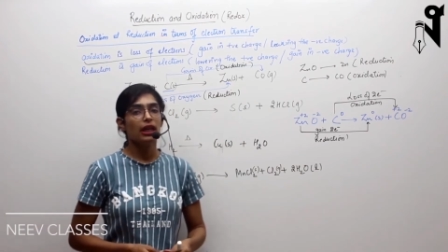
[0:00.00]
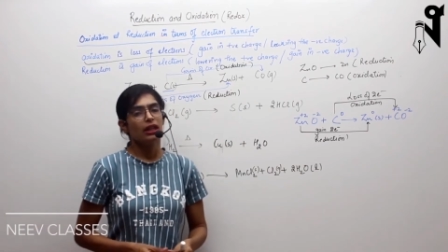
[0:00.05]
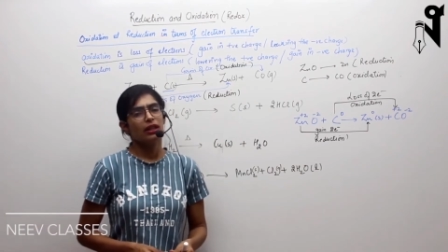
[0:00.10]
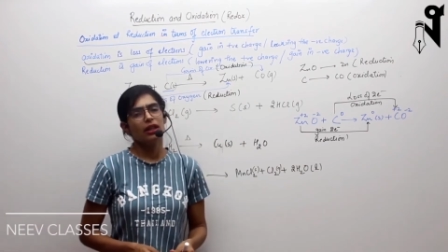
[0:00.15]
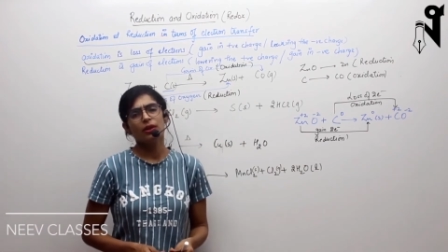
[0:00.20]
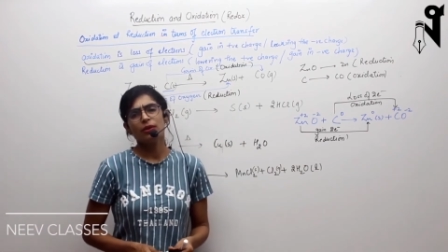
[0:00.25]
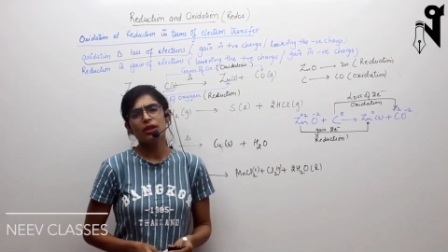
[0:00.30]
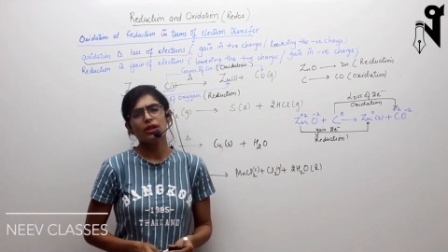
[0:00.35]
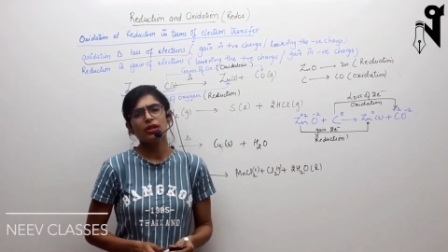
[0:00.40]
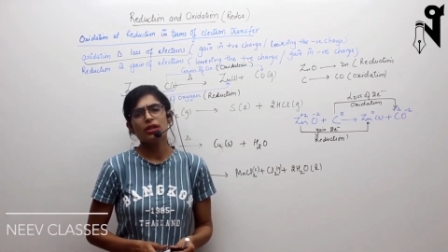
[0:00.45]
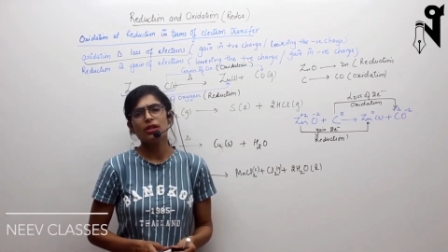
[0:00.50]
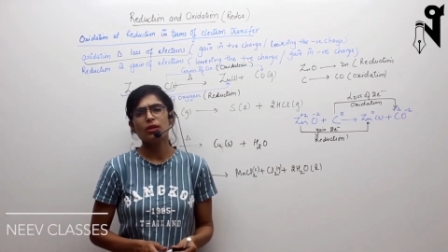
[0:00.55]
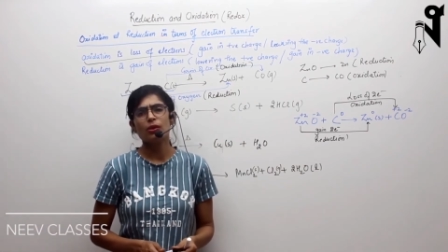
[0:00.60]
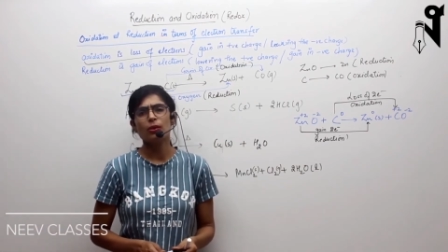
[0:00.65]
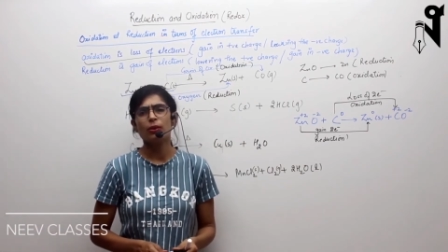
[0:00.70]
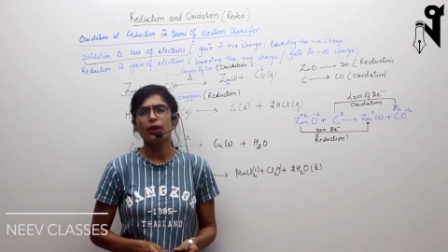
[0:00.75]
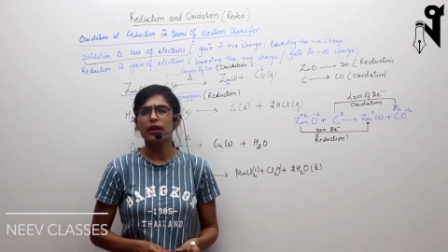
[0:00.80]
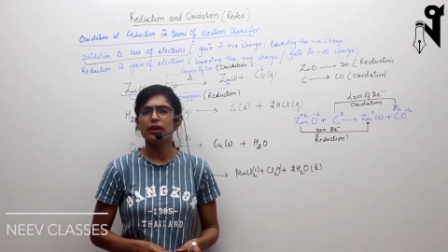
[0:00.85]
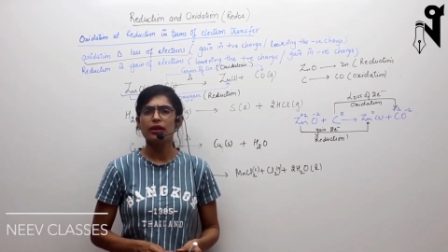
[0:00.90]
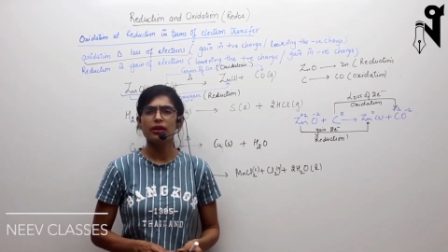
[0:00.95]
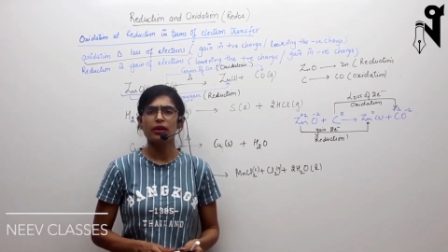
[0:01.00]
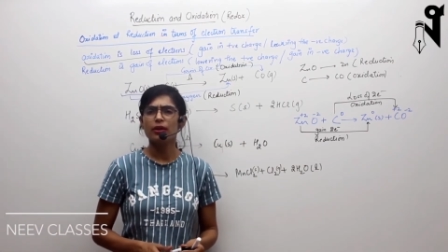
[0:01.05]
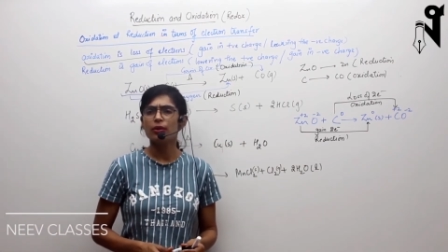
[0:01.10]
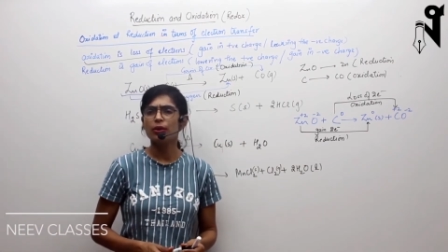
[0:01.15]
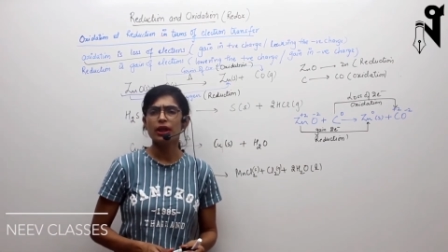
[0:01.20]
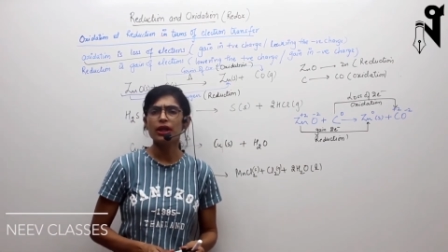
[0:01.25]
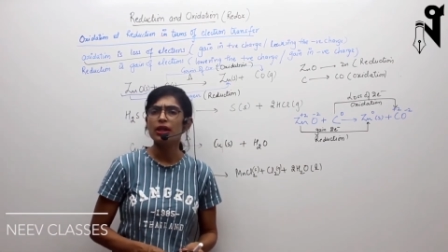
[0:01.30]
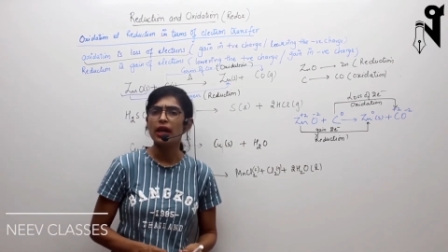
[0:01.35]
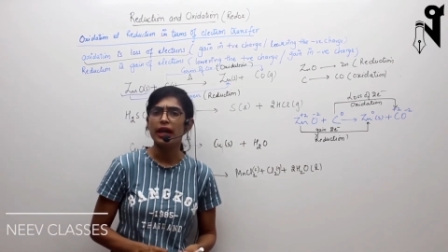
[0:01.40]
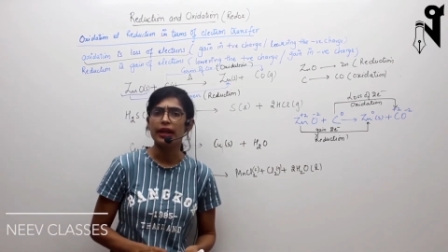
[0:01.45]
then you can just look at it and
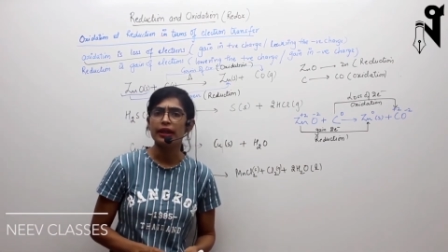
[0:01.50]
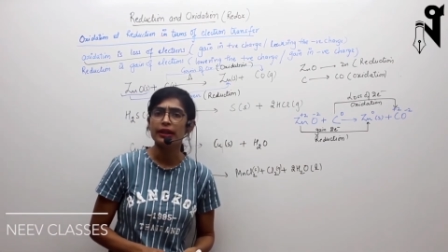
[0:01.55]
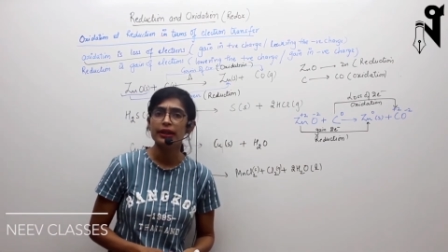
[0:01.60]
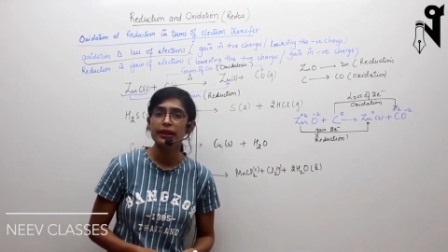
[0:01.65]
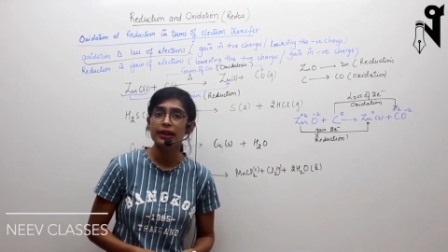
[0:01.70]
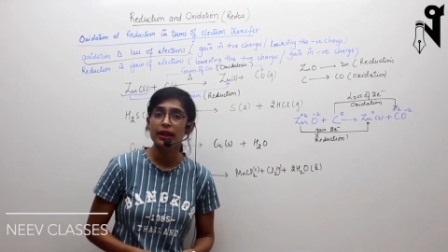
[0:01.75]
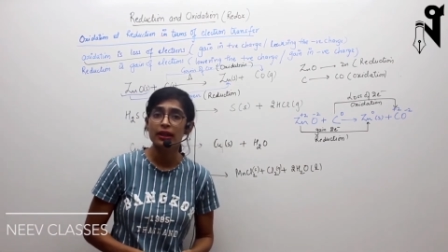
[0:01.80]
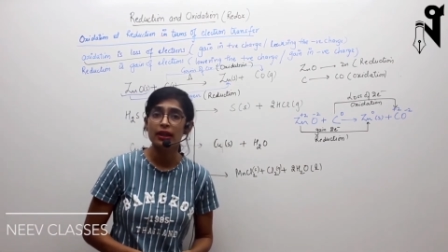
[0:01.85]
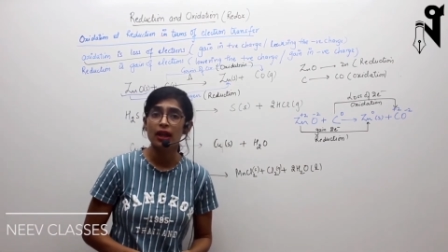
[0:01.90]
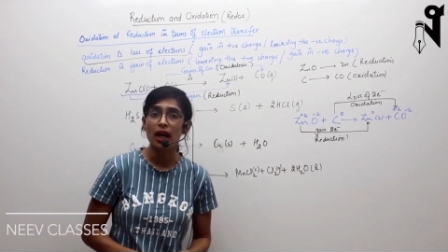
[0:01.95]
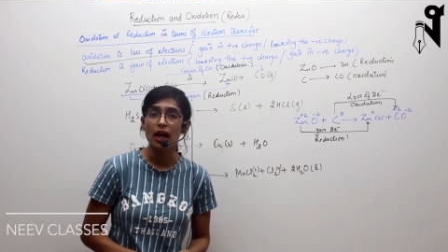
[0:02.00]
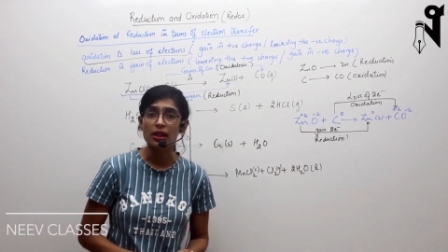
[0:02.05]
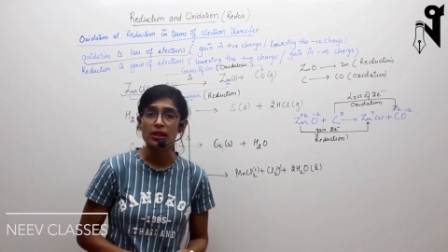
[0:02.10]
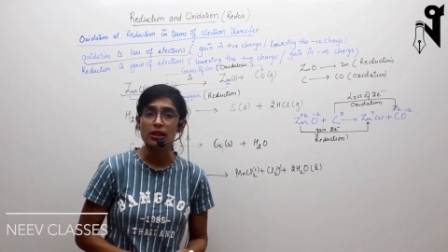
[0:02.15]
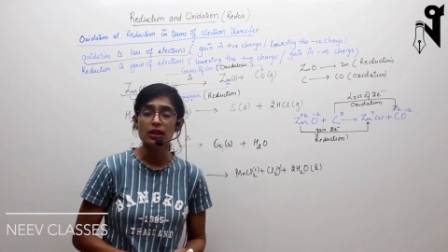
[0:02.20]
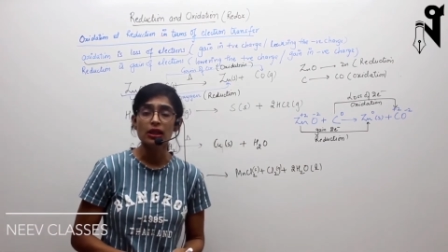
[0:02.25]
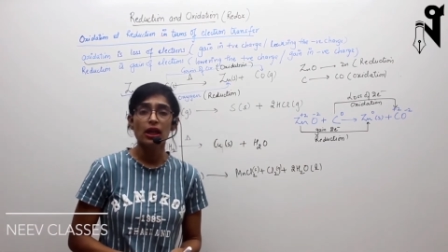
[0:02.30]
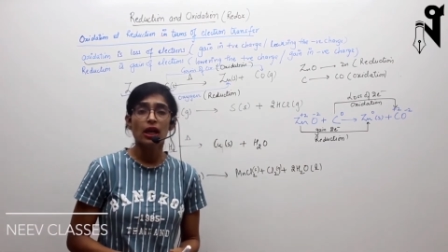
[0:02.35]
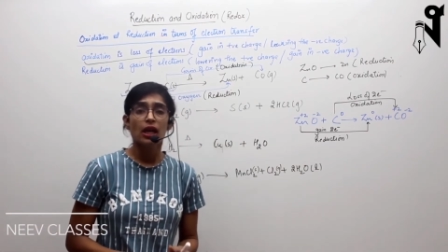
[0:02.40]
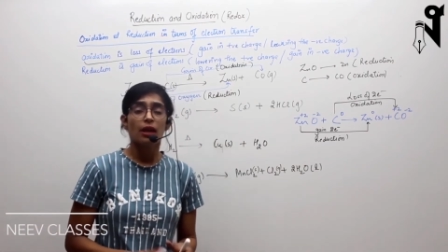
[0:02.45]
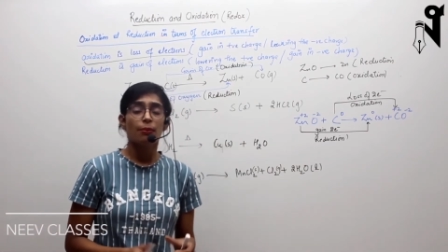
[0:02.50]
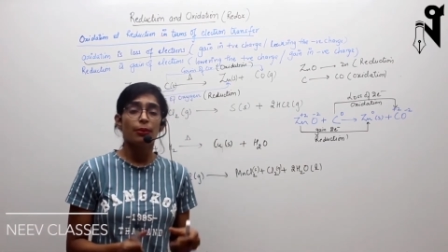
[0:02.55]
you can directly tell the answer.